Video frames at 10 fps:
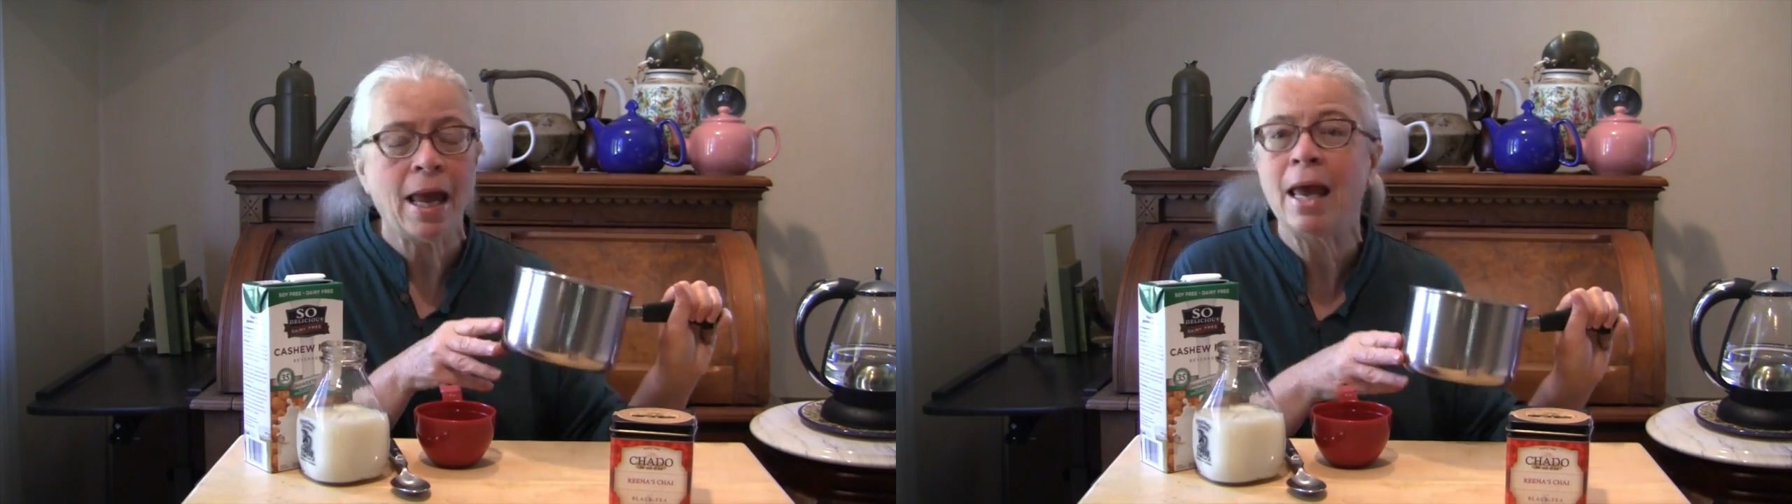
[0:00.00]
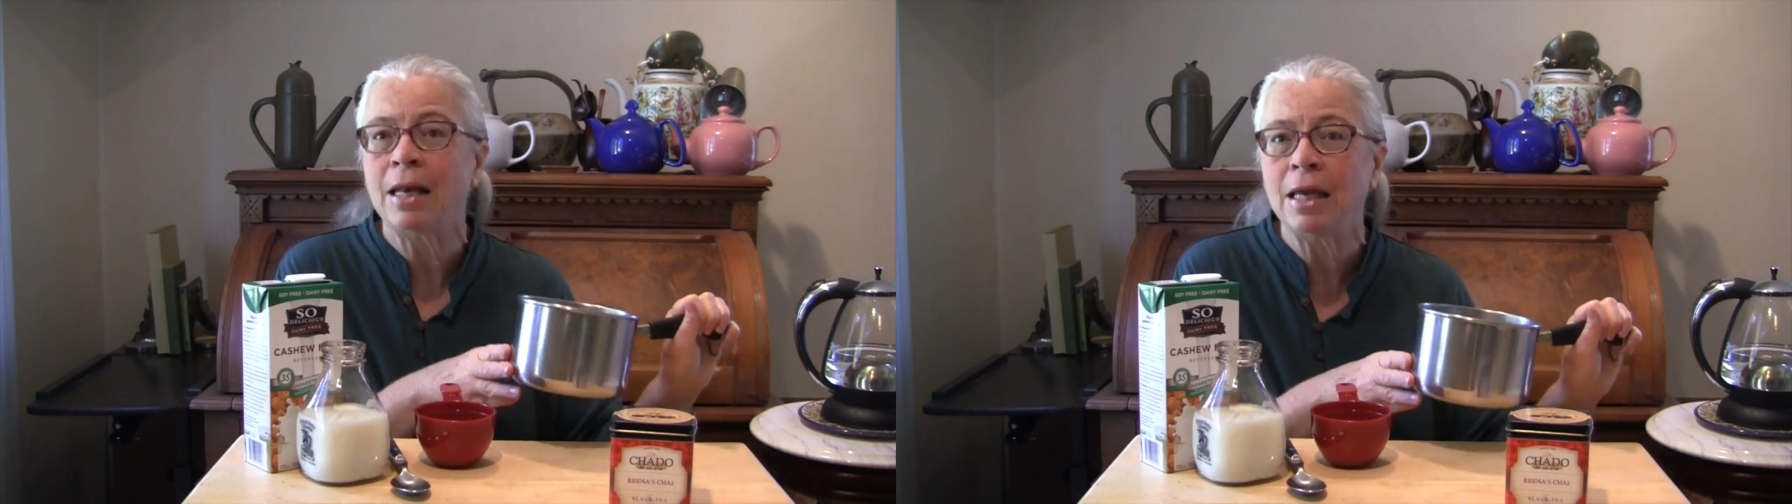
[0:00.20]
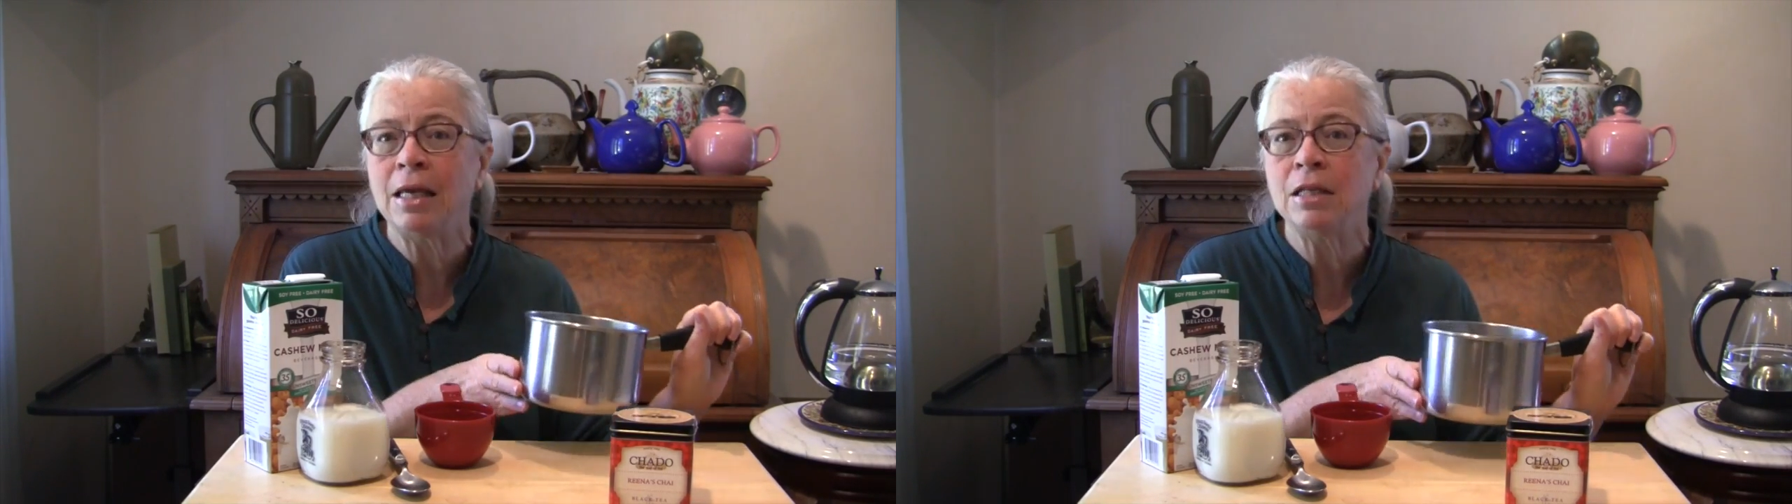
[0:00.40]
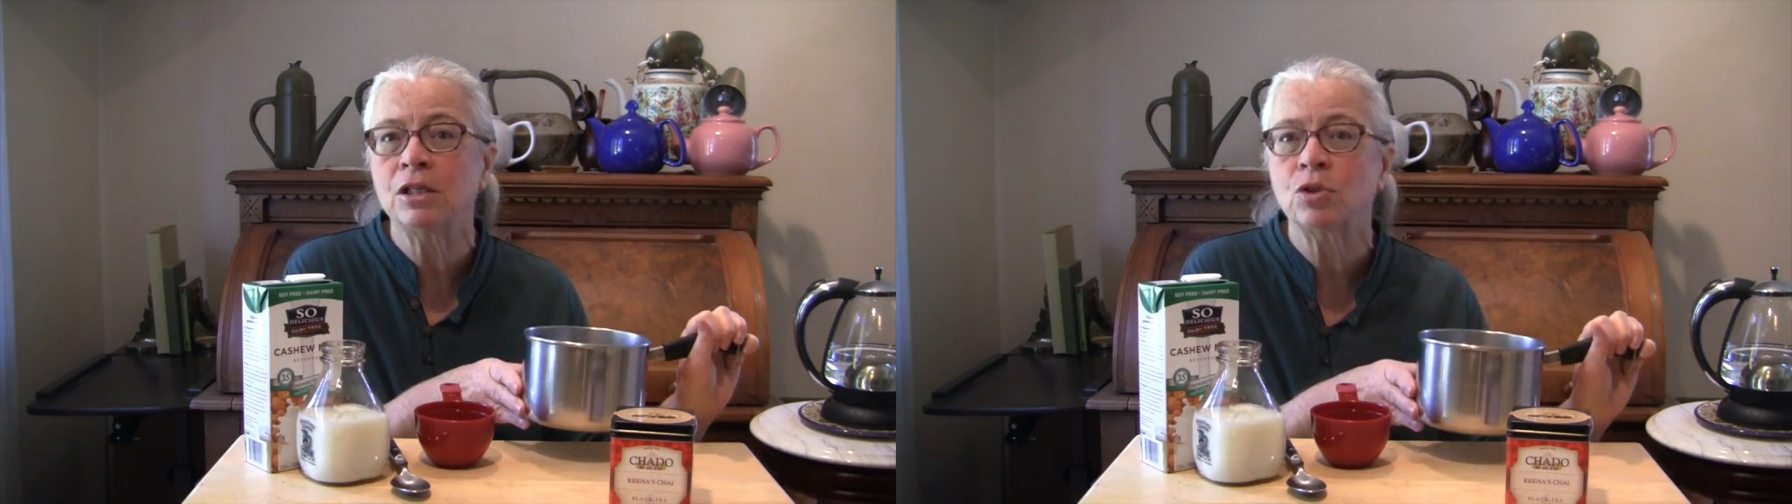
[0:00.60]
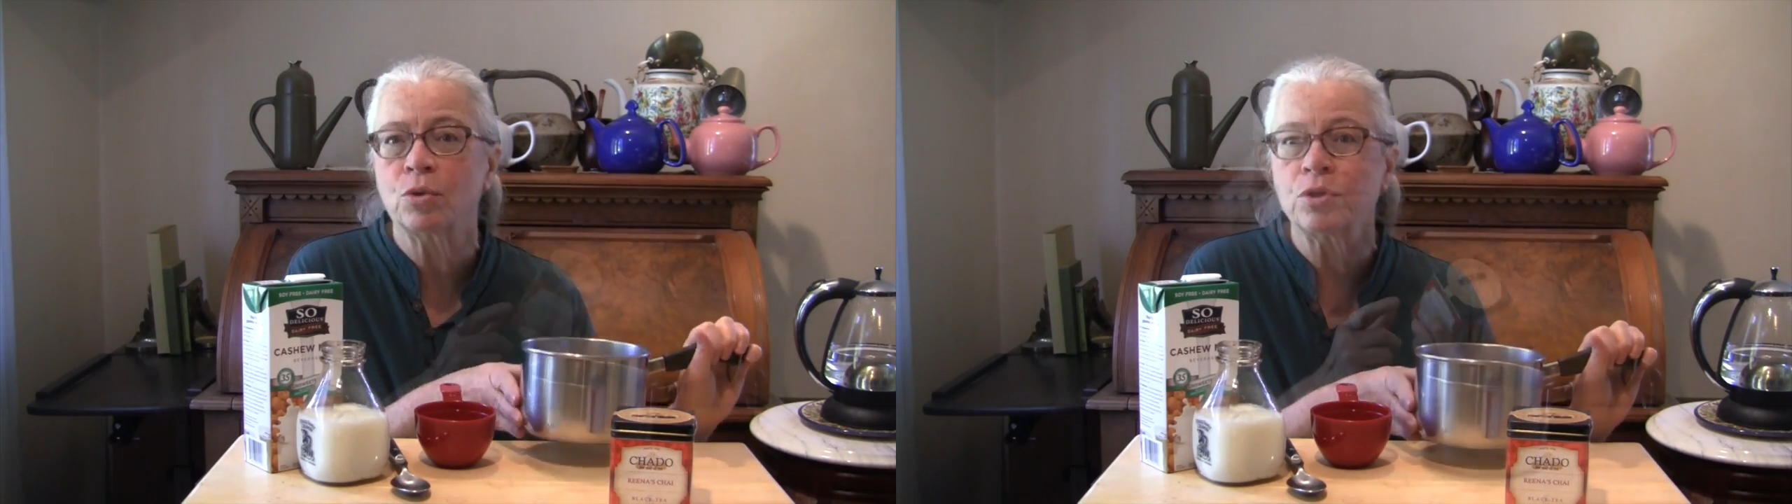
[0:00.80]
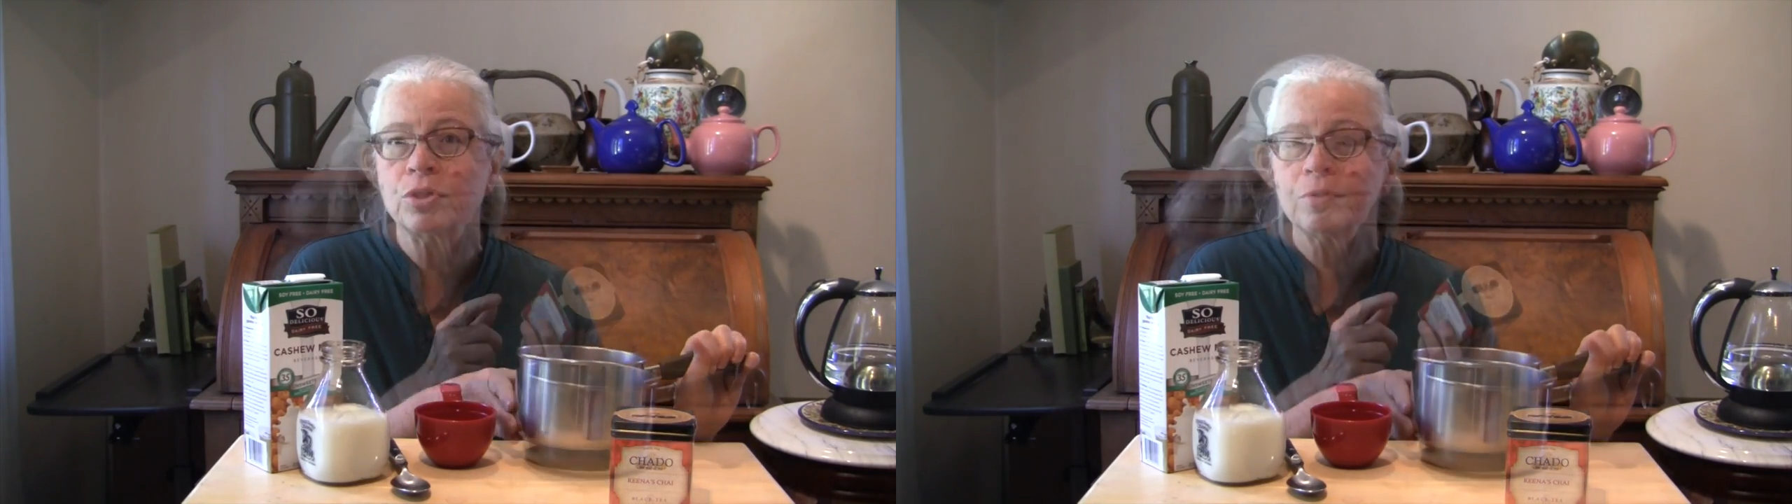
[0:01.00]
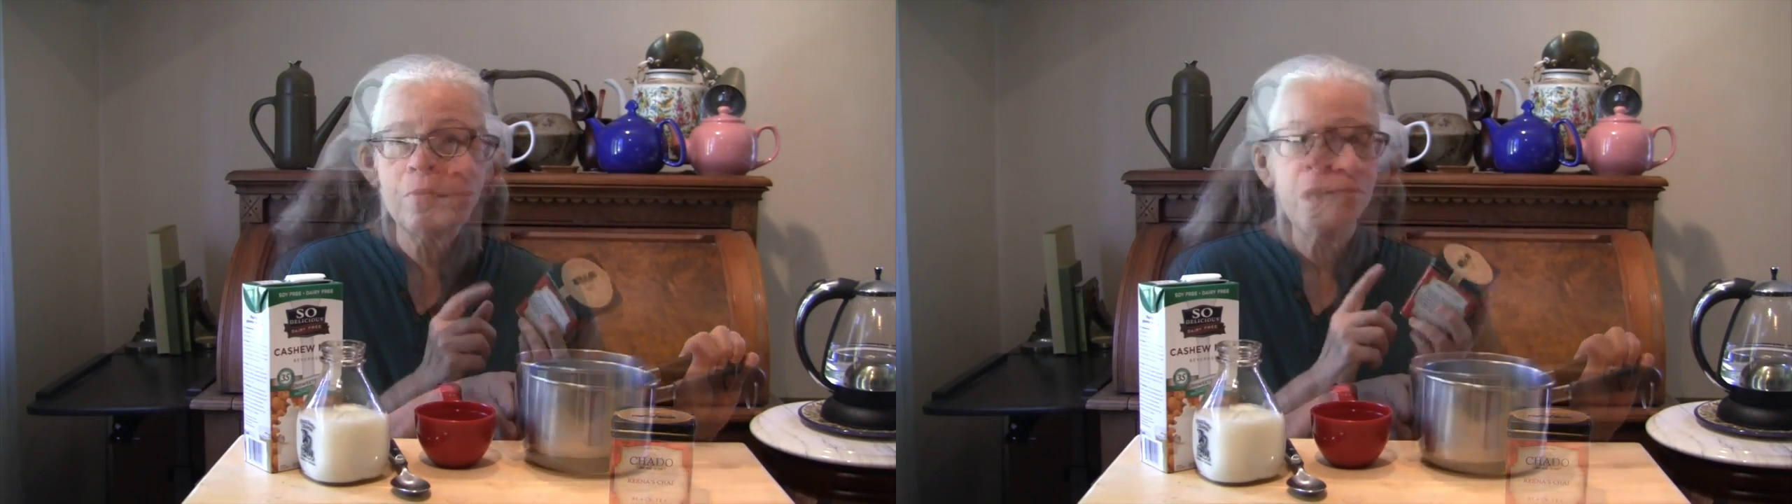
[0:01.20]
and a heat source.